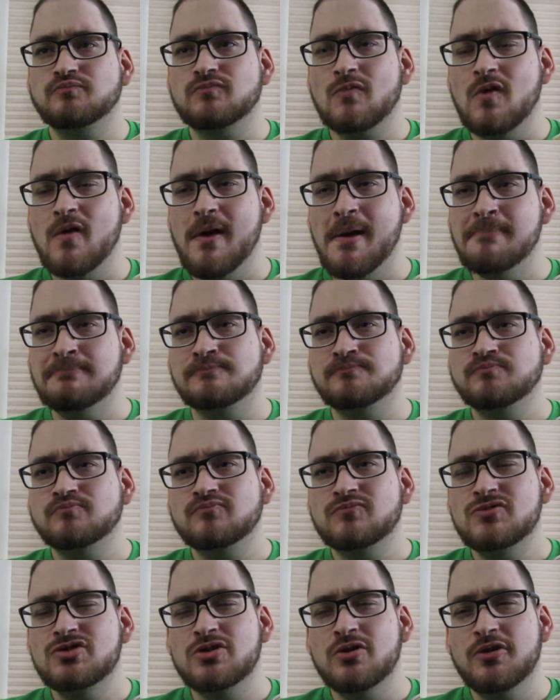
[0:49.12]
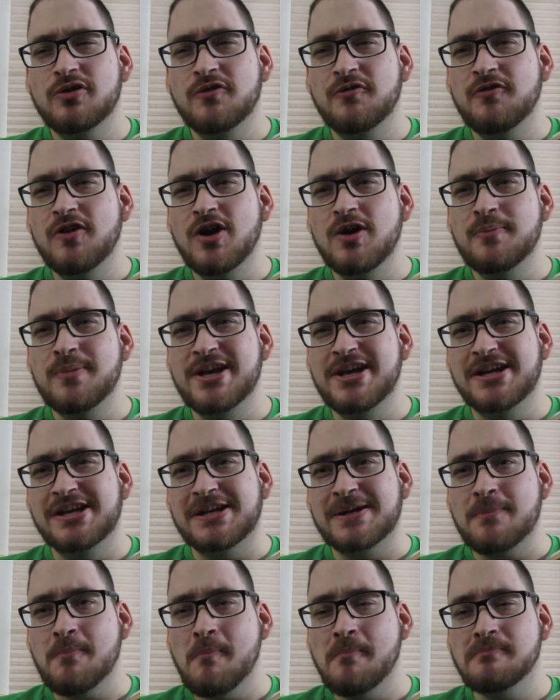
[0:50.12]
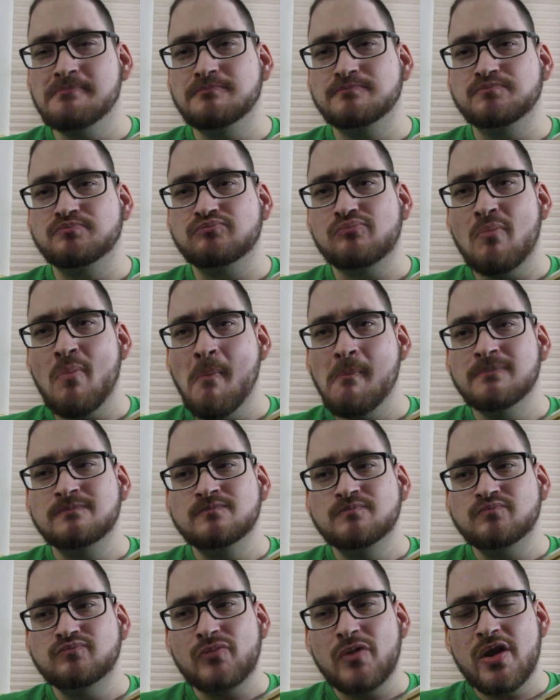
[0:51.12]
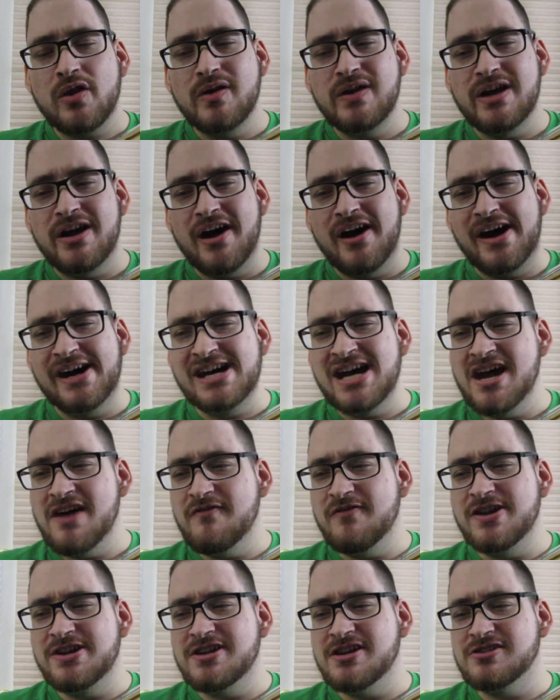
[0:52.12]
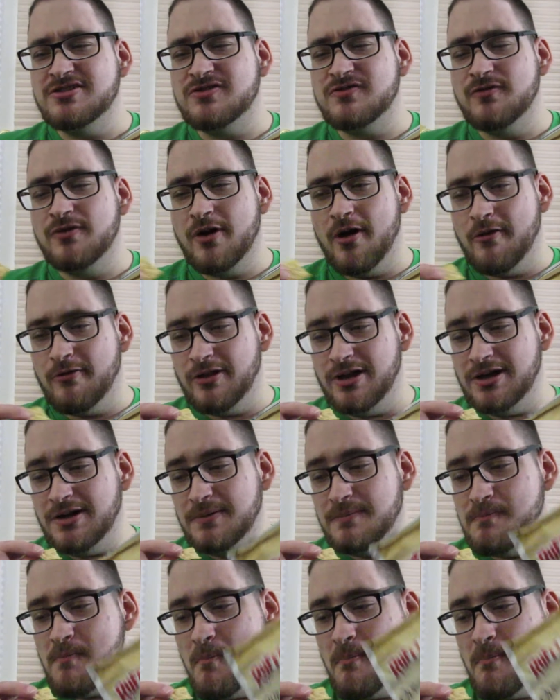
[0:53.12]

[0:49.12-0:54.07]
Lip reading: Okay. So in the very beginning, you get a heavy taste of garlic.